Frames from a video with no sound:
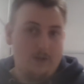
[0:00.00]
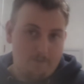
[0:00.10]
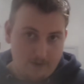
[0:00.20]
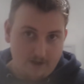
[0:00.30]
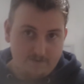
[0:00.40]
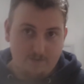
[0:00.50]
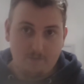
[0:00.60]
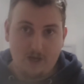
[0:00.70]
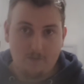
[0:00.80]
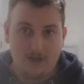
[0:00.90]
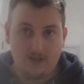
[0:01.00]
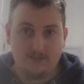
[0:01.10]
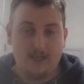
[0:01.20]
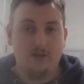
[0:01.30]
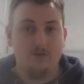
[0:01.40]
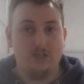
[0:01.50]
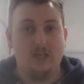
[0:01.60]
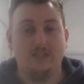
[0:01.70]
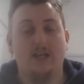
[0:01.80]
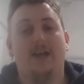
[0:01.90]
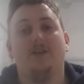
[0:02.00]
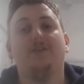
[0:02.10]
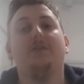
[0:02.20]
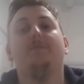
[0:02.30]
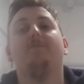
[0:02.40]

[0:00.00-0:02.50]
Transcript: above biomass, algae, tidal,